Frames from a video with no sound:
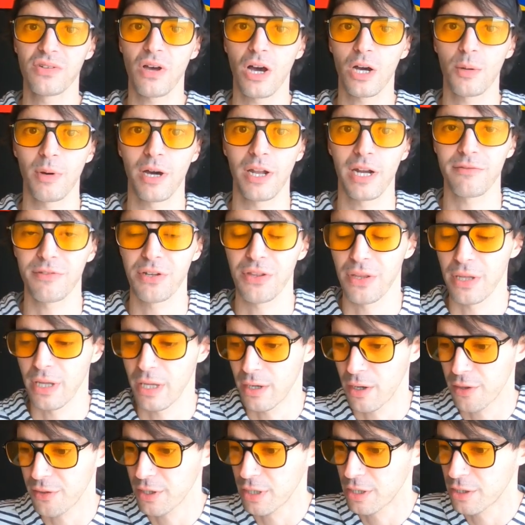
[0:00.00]
Talk about everything
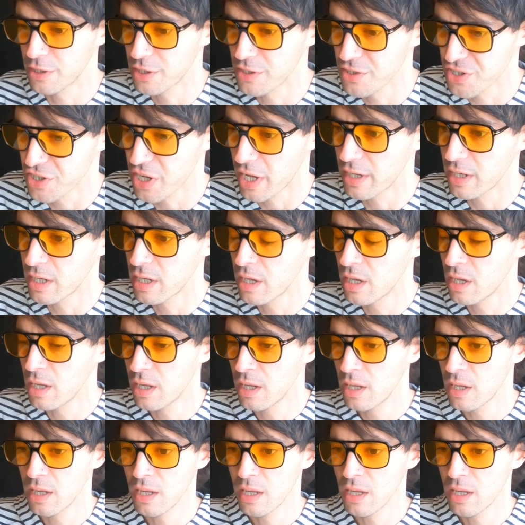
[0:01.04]
and nothing under the sun.